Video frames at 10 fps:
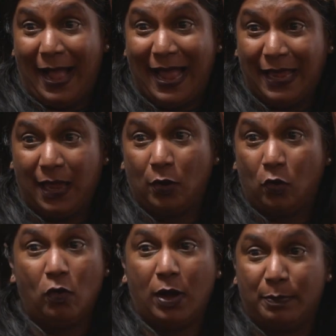I can
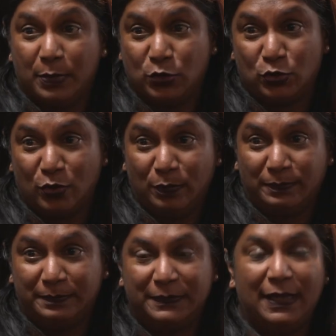cook up a
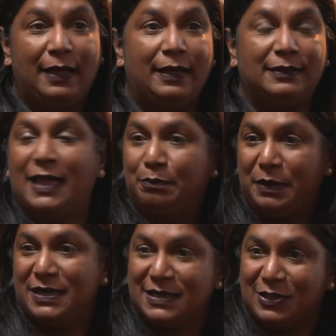storm. That
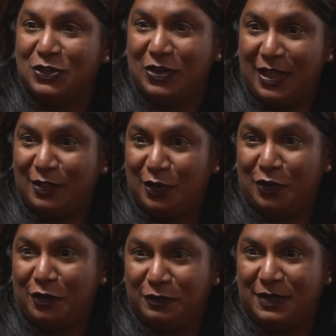brings us together a lot of